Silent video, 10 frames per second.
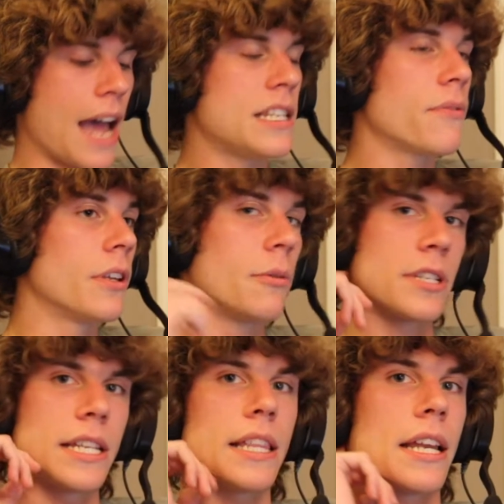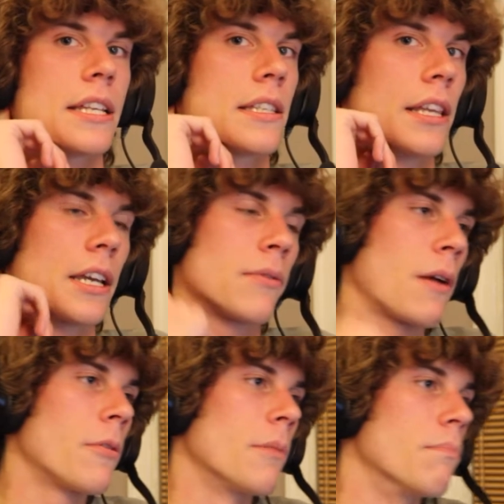I definitely would say that it's like if
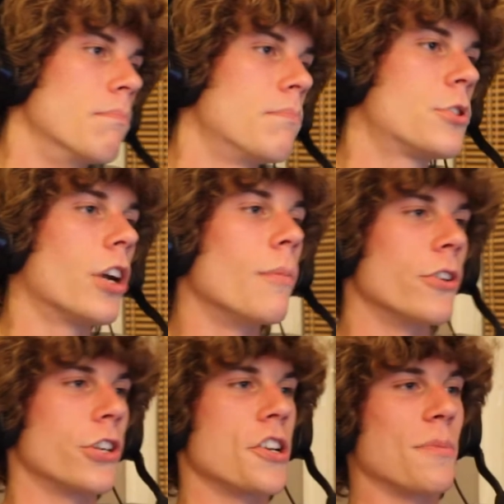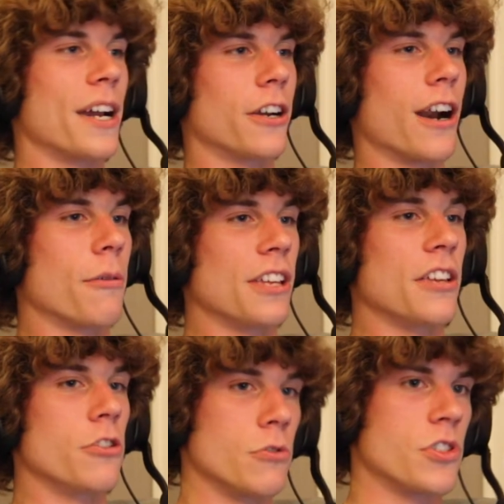I were to turbocharge my car, I would
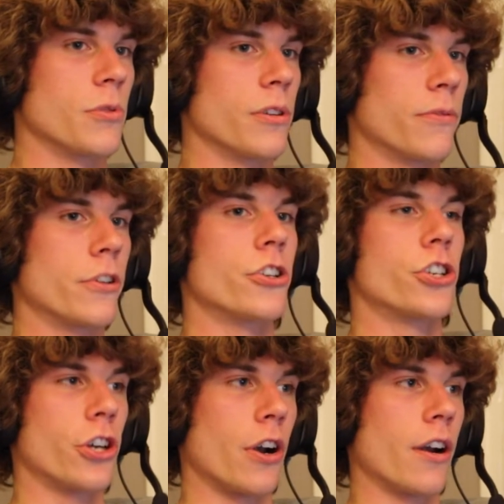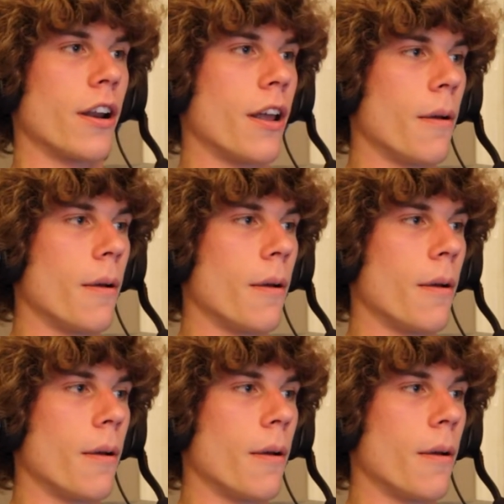get used to it for sure.